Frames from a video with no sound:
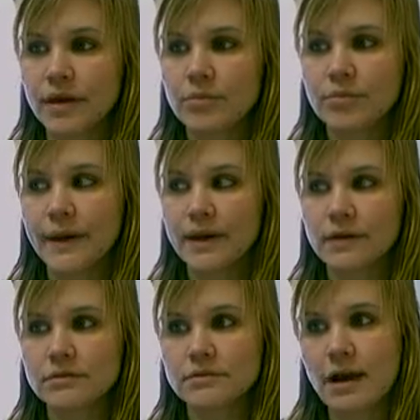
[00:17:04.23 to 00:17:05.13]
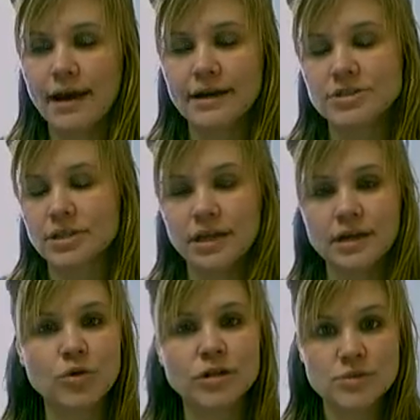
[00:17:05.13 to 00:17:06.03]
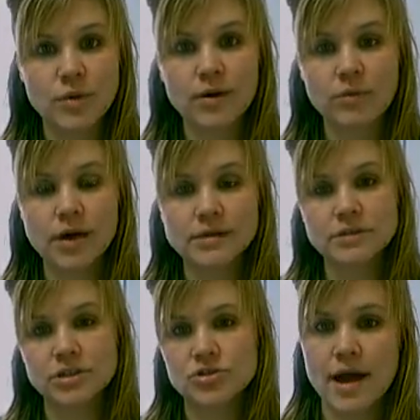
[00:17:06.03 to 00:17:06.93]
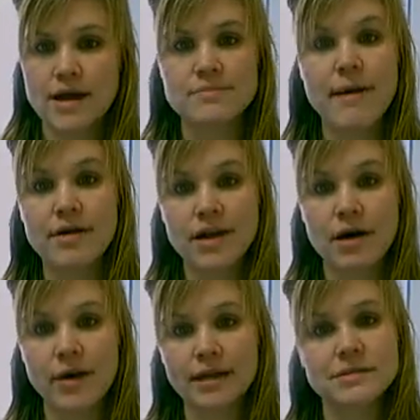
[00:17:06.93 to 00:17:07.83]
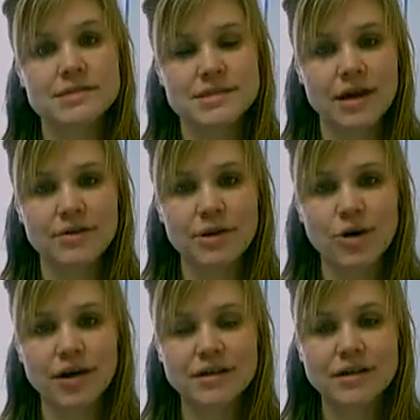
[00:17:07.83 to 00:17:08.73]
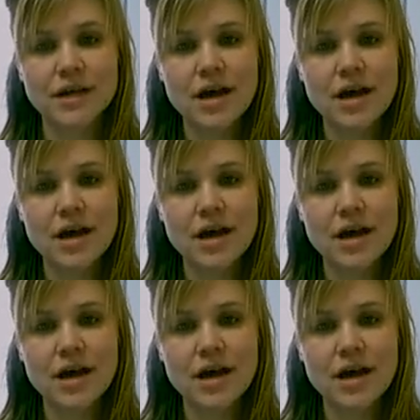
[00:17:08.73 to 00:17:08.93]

but I actually think it works quite well to try them out that way and see how they work.